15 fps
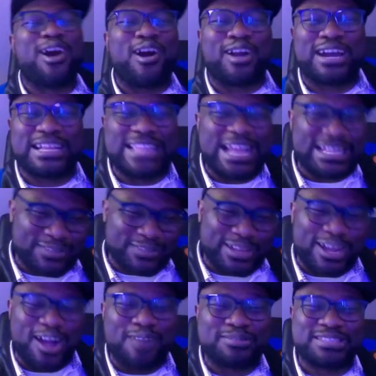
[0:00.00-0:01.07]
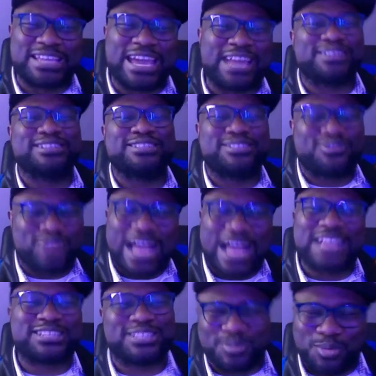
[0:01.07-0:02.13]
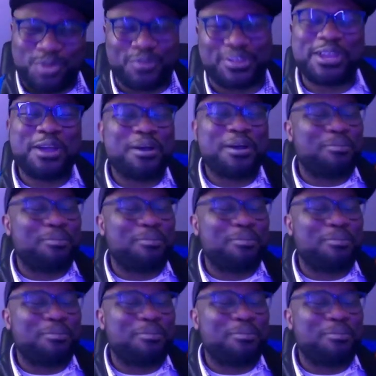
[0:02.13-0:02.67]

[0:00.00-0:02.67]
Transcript: all collectively come together and trash this movie.